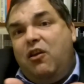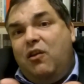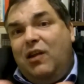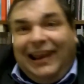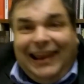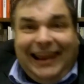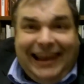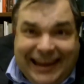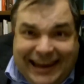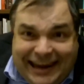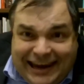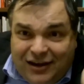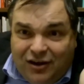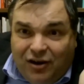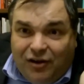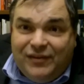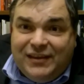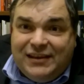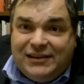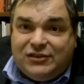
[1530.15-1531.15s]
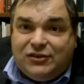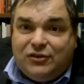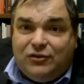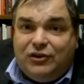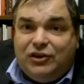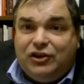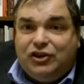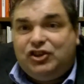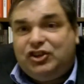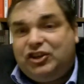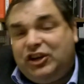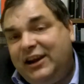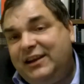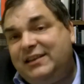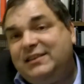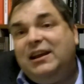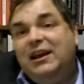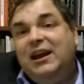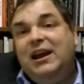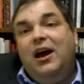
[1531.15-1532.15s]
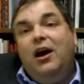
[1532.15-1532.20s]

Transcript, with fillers: lien on this sort of shit.